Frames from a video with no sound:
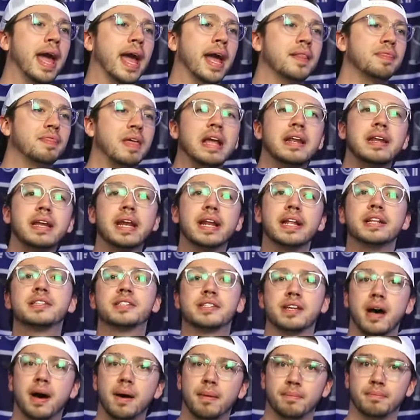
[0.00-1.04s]
And they
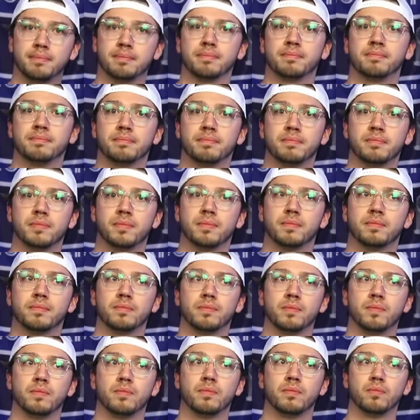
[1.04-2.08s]
needed some
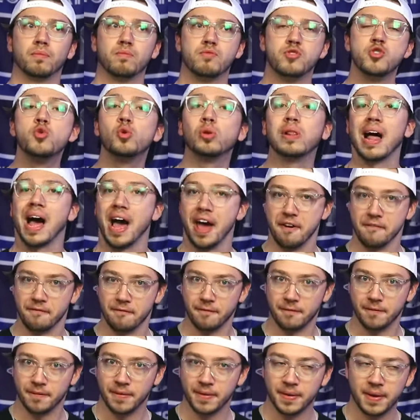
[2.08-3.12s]
new
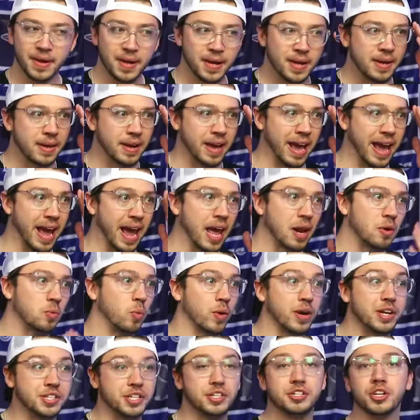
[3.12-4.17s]
life.
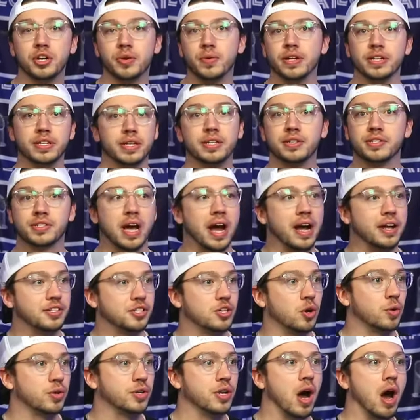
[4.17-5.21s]
And what does he do? He
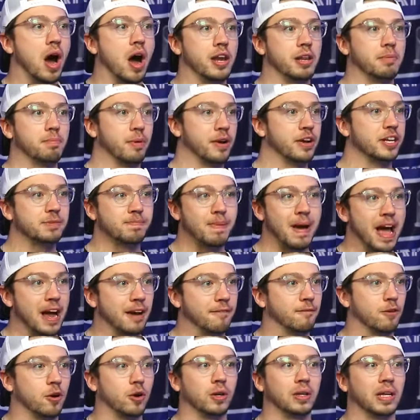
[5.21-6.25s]
signs Yordan. He brings
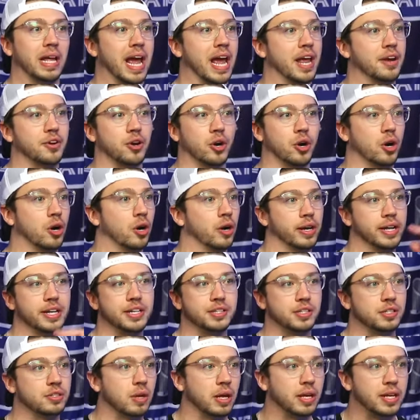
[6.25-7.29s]
back Verlander.
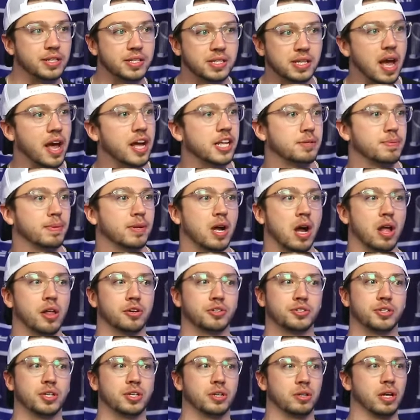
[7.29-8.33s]
He signs
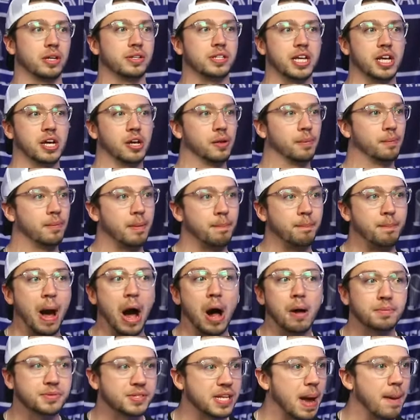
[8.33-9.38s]
McCullers to a deal,
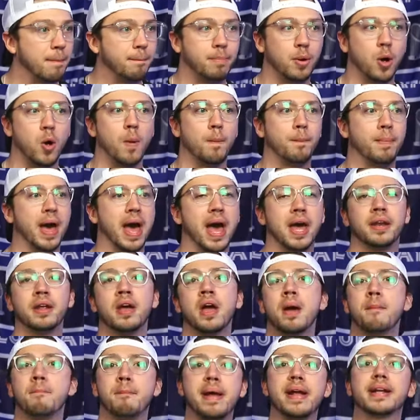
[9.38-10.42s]
helps that
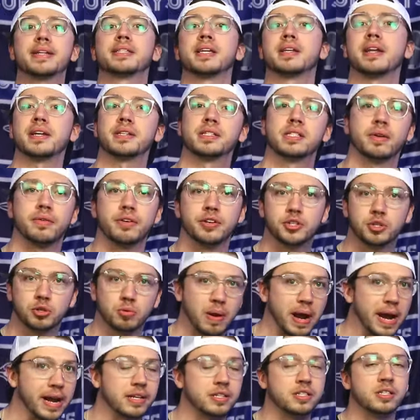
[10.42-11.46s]
bullpen, makes the necessary
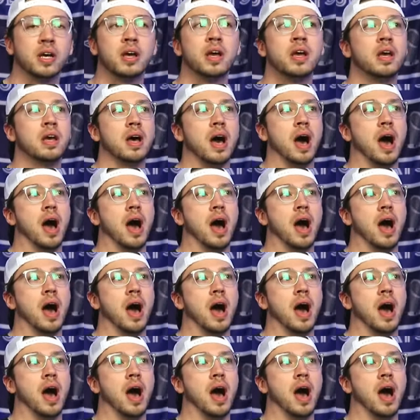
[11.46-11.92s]
trades,